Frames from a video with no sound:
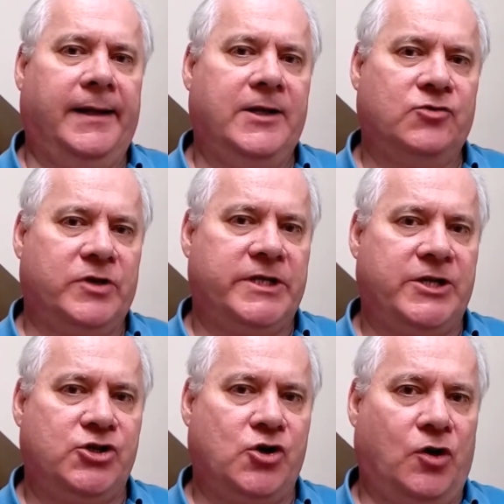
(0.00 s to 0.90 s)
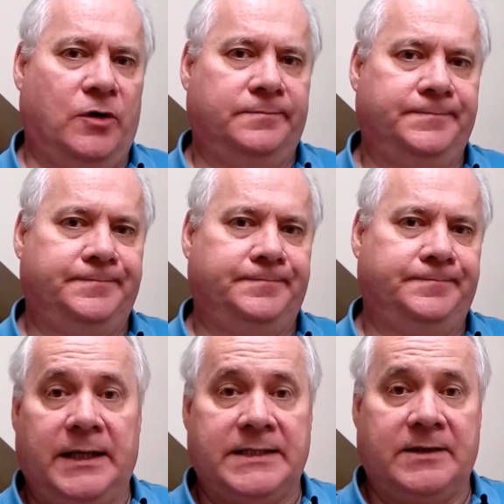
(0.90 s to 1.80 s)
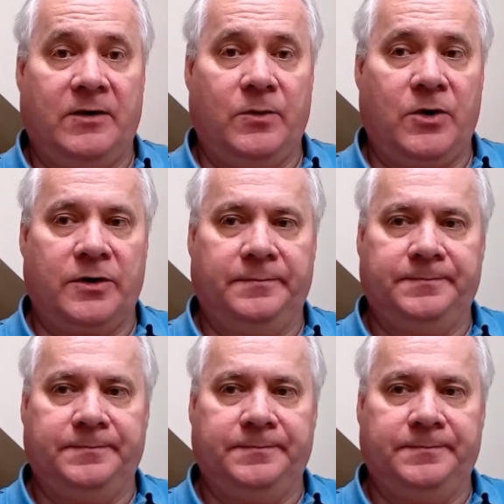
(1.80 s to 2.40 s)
get an interesting shot. That's how it worked.